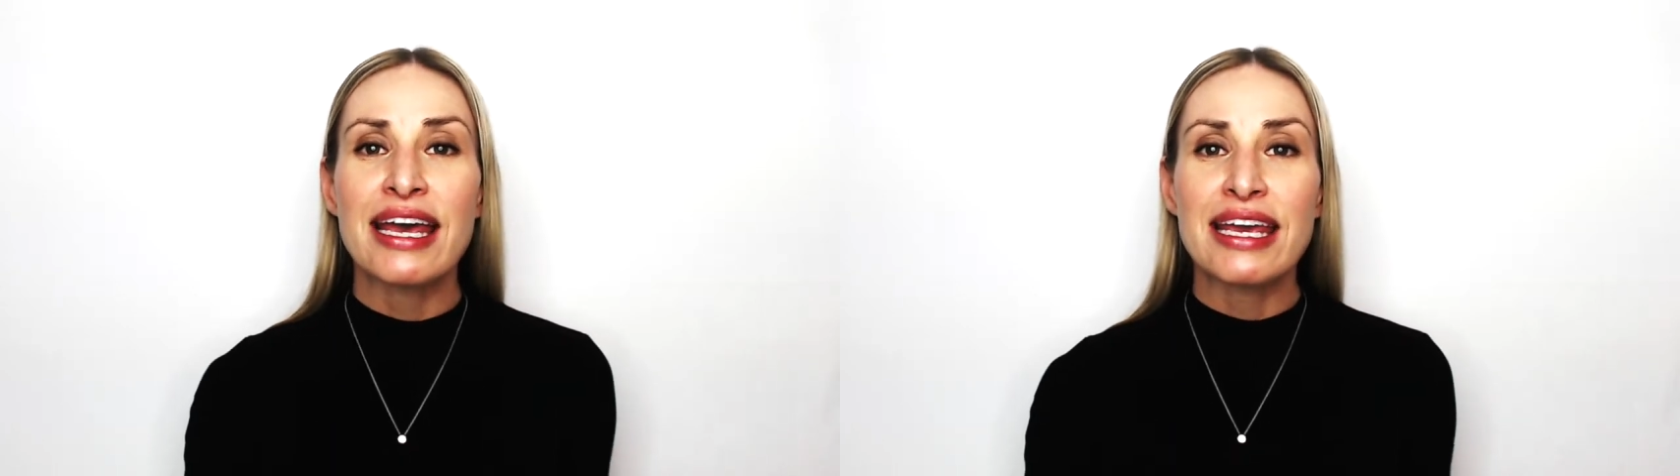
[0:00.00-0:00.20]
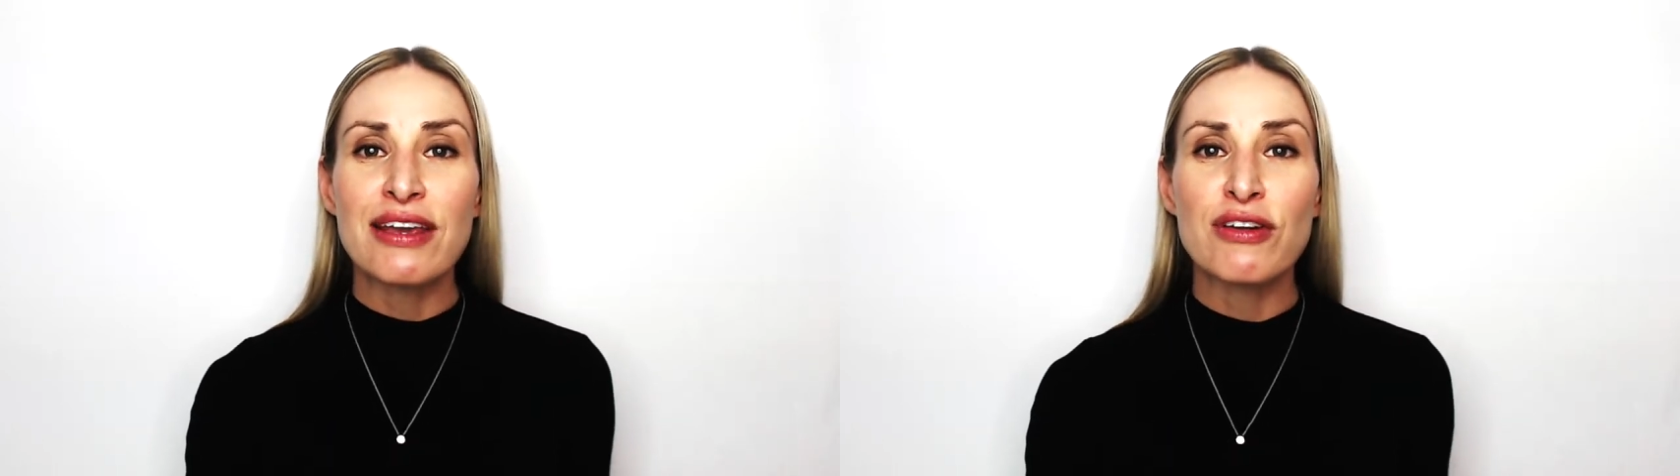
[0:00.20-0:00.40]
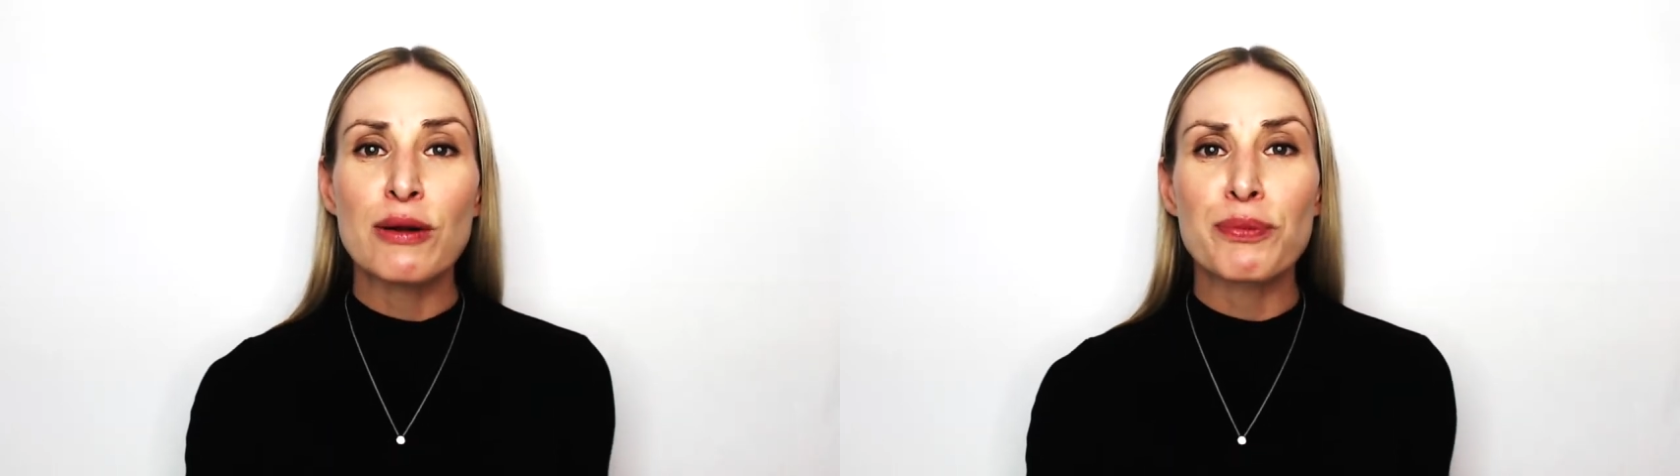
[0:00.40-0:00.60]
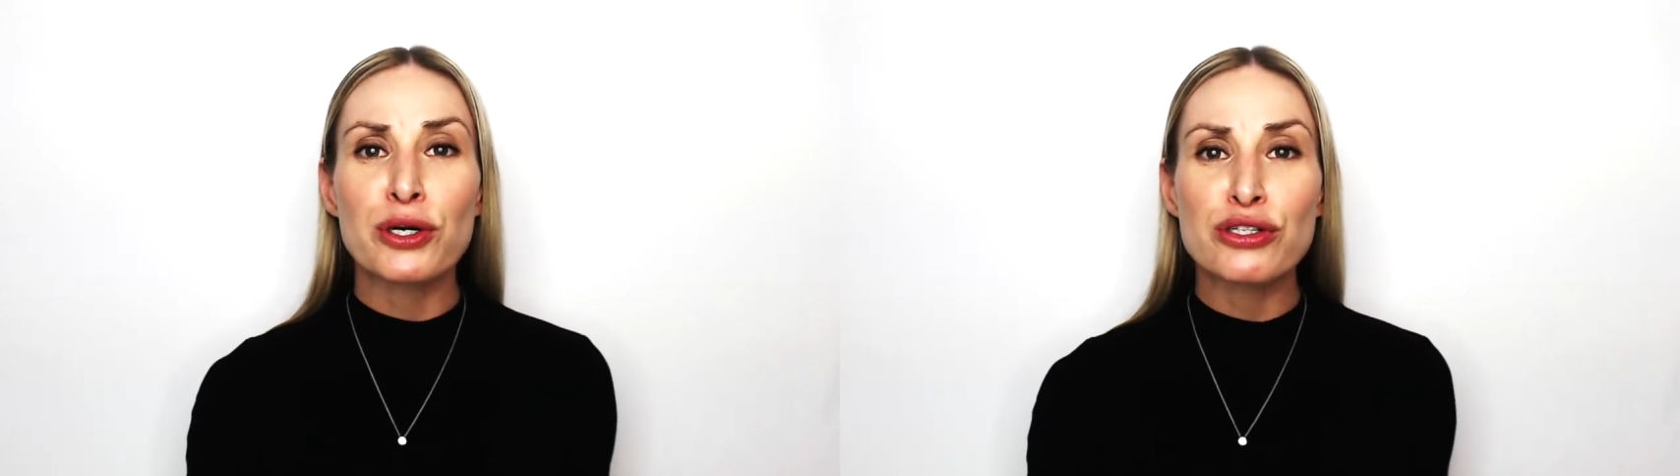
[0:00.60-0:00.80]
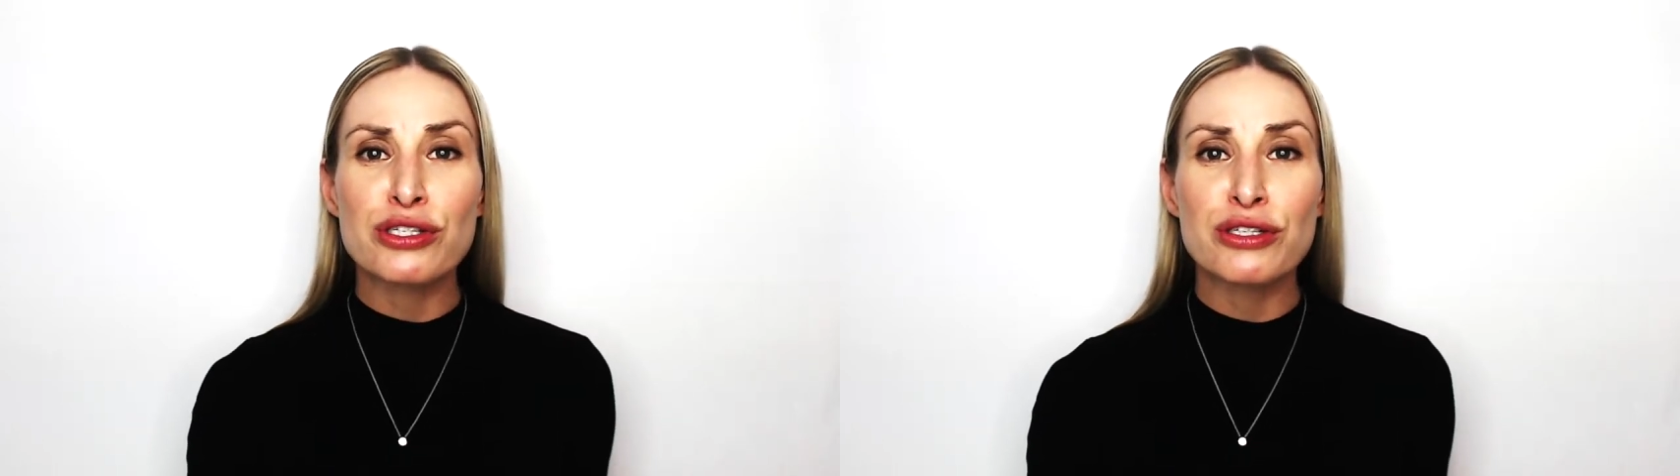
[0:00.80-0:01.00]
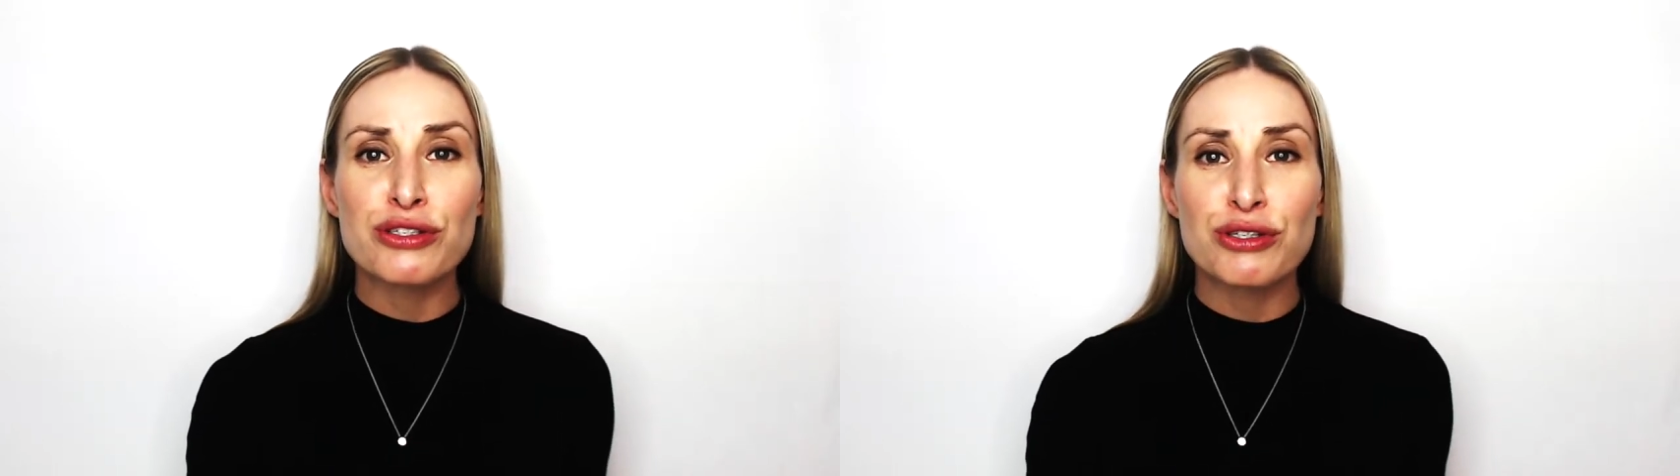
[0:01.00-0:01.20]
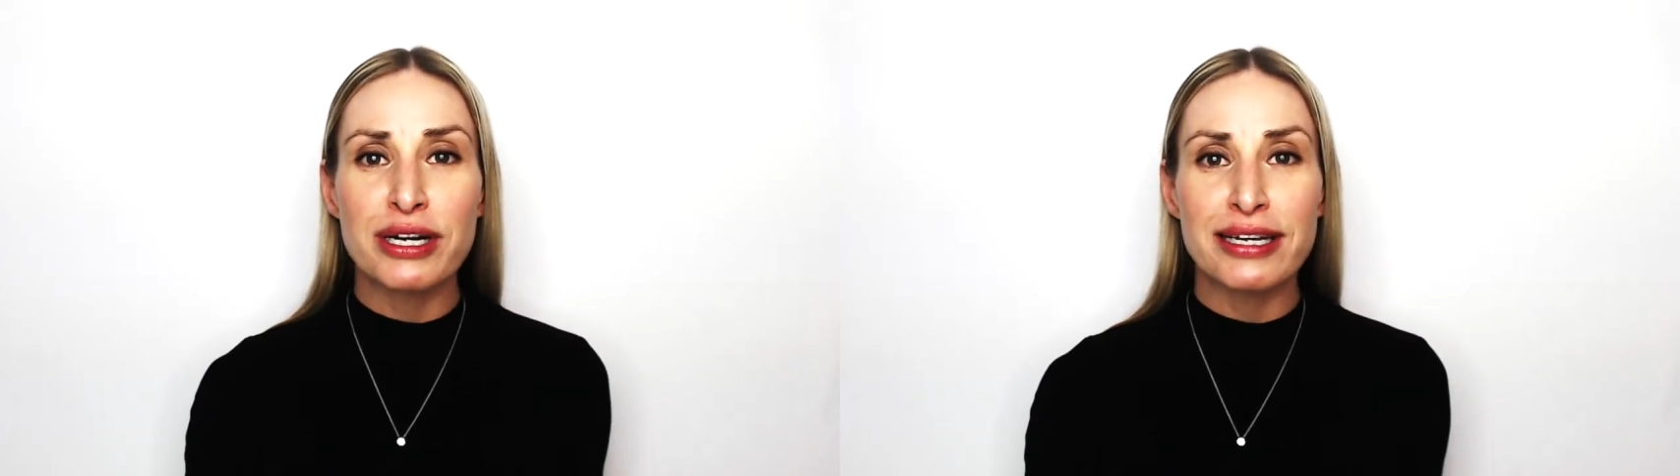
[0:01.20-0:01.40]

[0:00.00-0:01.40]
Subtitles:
even a personal story